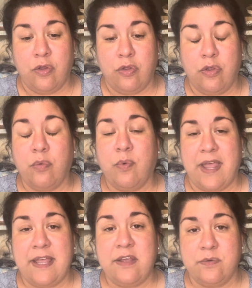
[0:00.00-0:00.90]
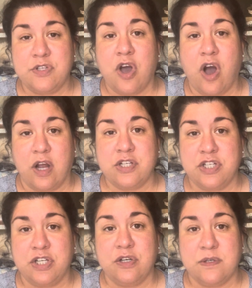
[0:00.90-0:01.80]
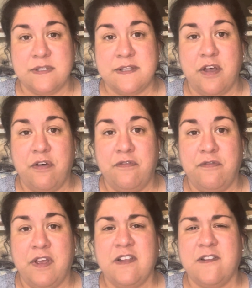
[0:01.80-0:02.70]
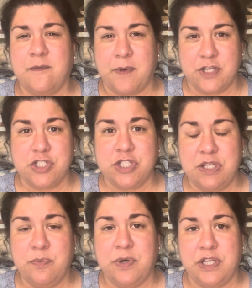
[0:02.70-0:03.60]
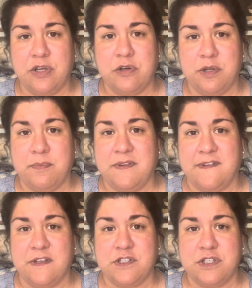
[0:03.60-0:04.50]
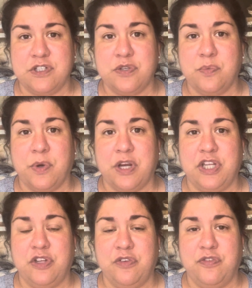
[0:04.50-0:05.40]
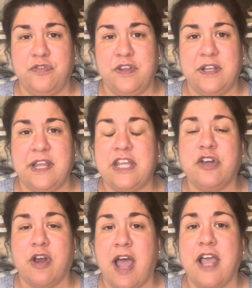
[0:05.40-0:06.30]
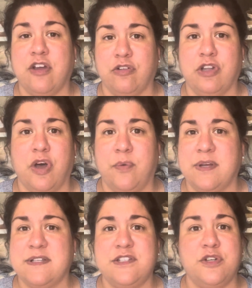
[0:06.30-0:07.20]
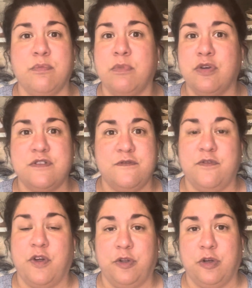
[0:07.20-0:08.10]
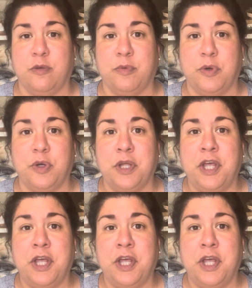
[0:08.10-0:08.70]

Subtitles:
the way you talk to yourself, especially when you're in a position to where you feel like you're at your lowest, you're most vulnerable,